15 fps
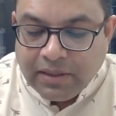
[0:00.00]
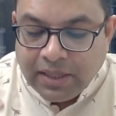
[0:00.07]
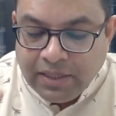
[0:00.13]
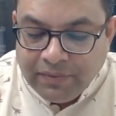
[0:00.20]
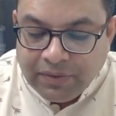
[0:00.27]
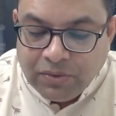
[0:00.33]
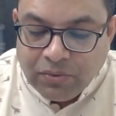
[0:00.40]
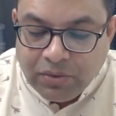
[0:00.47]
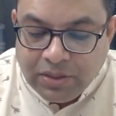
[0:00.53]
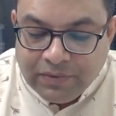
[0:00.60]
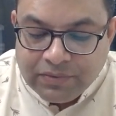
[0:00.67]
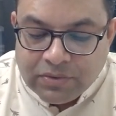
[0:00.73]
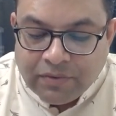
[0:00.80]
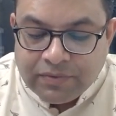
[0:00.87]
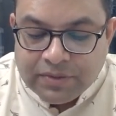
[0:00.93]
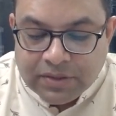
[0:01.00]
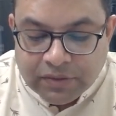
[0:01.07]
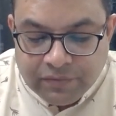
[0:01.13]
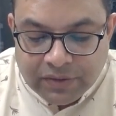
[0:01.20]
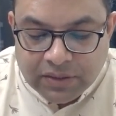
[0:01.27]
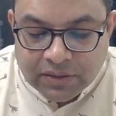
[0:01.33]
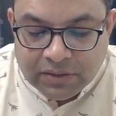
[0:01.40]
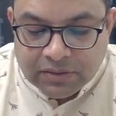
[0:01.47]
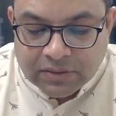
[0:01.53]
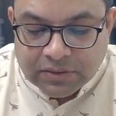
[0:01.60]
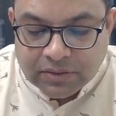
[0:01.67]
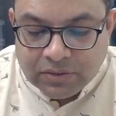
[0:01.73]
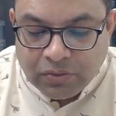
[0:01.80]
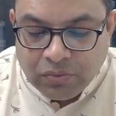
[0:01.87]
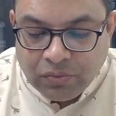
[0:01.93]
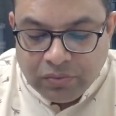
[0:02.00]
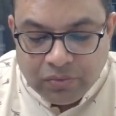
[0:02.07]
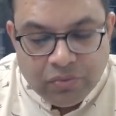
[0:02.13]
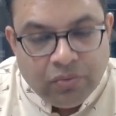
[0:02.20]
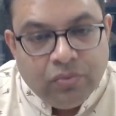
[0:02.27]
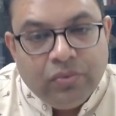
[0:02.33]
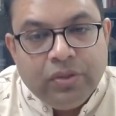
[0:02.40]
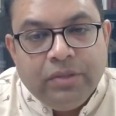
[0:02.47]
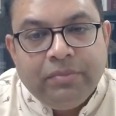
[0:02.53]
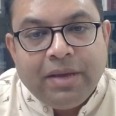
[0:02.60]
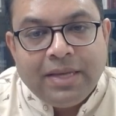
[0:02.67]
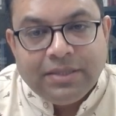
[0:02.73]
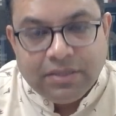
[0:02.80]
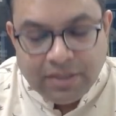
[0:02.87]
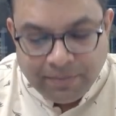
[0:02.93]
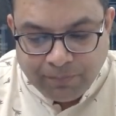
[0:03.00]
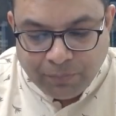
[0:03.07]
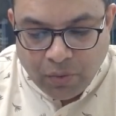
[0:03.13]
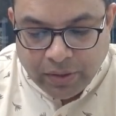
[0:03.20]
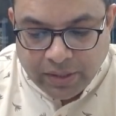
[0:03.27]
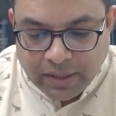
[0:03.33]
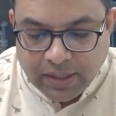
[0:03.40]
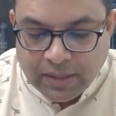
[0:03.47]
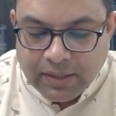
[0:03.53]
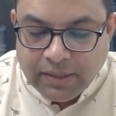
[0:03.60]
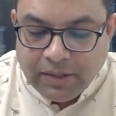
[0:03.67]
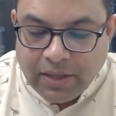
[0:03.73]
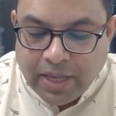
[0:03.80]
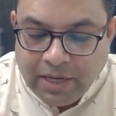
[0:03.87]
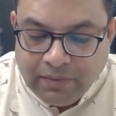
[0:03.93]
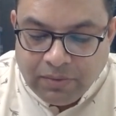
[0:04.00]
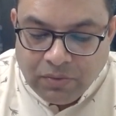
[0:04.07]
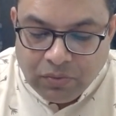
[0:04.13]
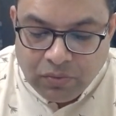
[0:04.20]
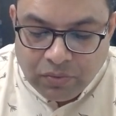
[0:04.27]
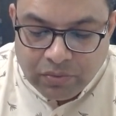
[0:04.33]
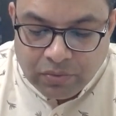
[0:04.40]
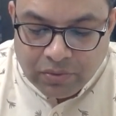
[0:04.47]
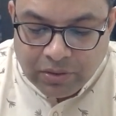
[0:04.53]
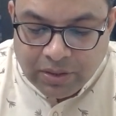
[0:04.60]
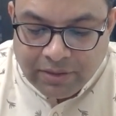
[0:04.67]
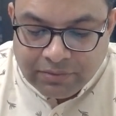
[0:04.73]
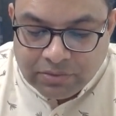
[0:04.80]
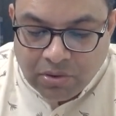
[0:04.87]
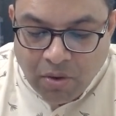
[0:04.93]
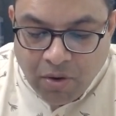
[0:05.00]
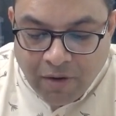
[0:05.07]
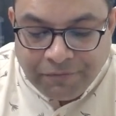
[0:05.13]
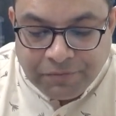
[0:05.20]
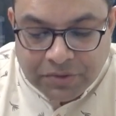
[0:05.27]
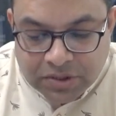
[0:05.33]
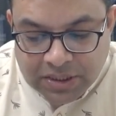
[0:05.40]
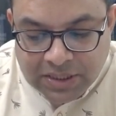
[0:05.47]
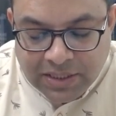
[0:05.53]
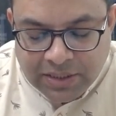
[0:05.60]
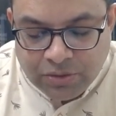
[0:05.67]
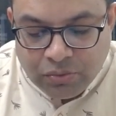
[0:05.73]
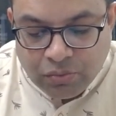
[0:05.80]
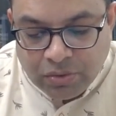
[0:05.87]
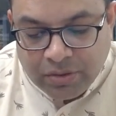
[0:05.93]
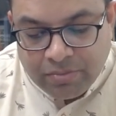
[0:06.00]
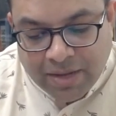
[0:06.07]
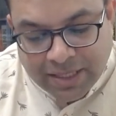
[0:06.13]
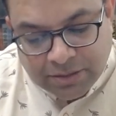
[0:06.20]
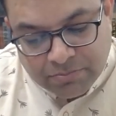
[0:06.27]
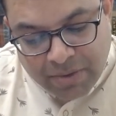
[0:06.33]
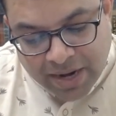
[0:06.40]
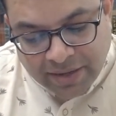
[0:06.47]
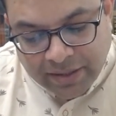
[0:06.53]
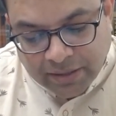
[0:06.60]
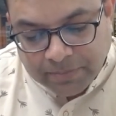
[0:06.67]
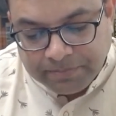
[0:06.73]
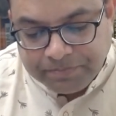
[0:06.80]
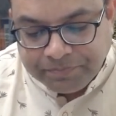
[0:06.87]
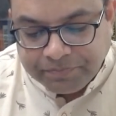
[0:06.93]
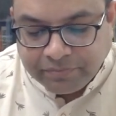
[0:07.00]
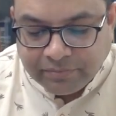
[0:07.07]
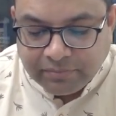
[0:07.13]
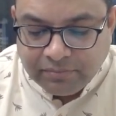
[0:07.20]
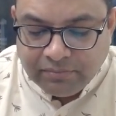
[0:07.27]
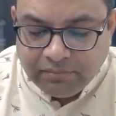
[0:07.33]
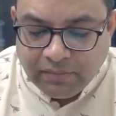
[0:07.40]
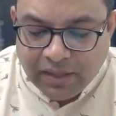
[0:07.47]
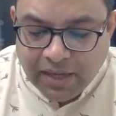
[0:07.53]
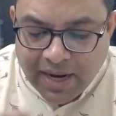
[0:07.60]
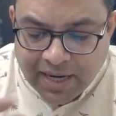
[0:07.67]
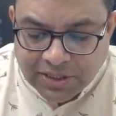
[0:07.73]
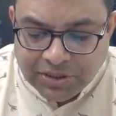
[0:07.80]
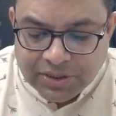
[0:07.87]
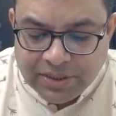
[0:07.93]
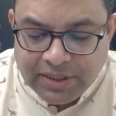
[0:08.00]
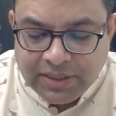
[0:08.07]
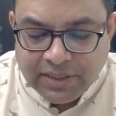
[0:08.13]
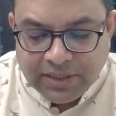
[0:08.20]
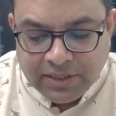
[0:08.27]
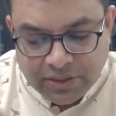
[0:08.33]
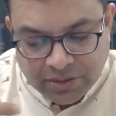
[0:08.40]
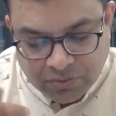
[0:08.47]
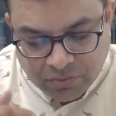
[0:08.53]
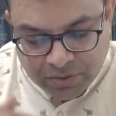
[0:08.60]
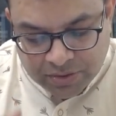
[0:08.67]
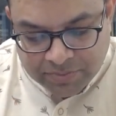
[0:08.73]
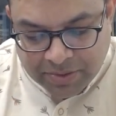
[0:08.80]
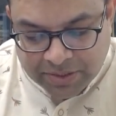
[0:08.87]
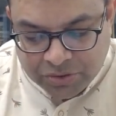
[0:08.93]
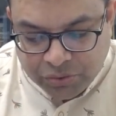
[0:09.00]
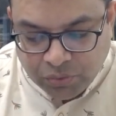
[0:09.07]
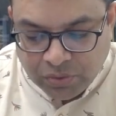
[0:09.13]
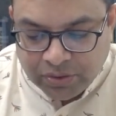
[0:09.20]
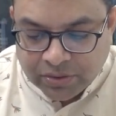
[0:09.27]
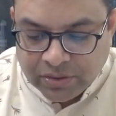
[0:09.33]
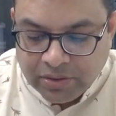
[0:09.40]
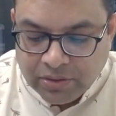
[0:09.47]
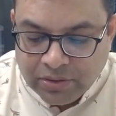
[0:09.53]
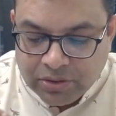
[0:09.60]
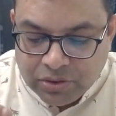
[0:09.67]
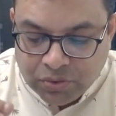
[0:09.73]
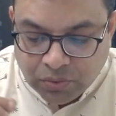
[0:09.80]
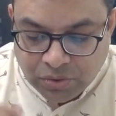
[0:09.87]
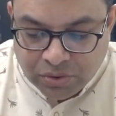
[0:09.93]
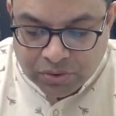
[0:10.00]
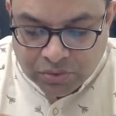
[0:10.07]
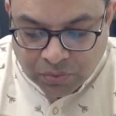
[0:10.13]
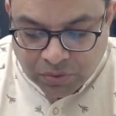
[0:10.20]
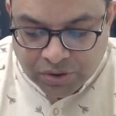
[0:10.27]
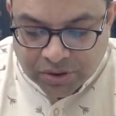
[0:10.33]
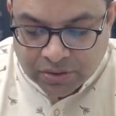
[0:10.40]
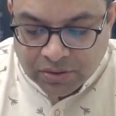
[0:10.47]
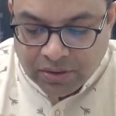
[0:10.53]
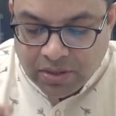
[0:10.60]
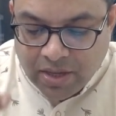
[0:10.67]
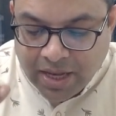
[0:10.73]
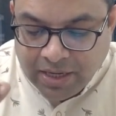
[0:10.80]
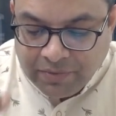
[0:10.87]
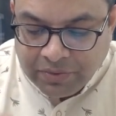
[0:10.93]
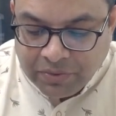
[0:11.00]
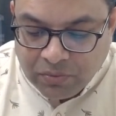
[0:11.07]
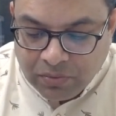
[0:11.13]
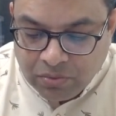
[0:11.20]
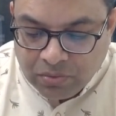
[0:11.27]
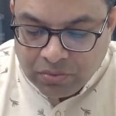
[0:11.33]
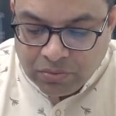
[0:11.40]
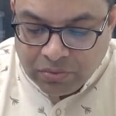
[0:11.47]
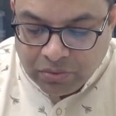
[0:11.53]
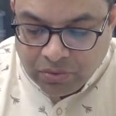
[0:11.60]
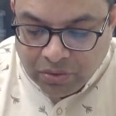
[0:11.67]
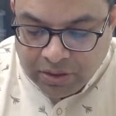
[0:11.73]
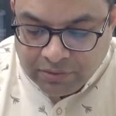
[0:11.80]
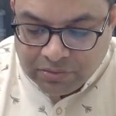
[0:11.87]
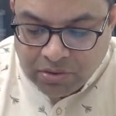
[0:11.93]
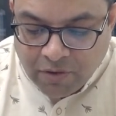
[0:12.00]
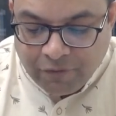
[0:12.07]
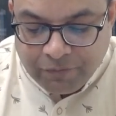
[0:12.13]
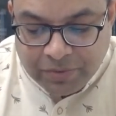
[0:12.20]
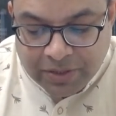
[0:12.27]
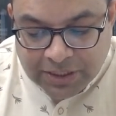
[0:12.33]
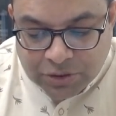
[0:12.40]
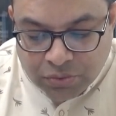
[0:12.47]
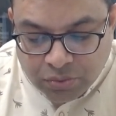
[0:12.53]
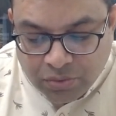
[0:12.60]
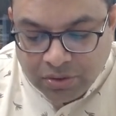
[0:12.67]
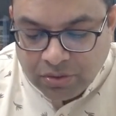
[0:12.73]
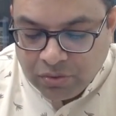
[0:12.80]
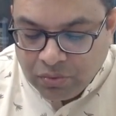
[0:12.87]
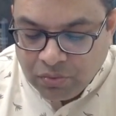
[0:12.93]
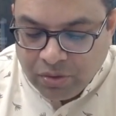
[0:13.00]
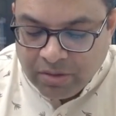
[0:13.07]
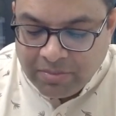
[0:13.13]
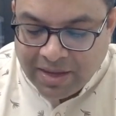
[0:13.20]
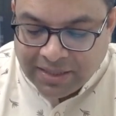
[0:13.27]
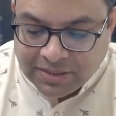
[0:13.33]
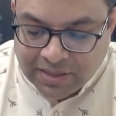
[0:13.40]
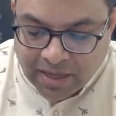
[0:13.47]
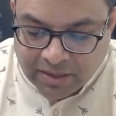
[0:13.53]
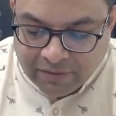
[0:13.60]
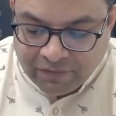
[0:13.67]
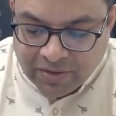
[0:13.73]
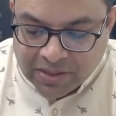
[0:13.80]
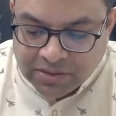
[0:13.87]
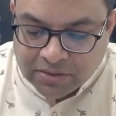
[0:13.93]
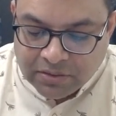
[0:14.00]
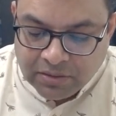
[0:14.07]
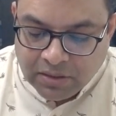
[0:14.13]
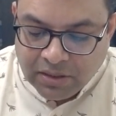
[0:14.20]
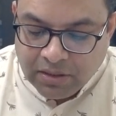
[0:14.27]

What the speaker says: Anyone who lives off serving others, know him as employee. Anyone who lives off stealing, know him as bandit. Archery, know him as soldier. Anyone who lives off priesthood, know him as sacrificer.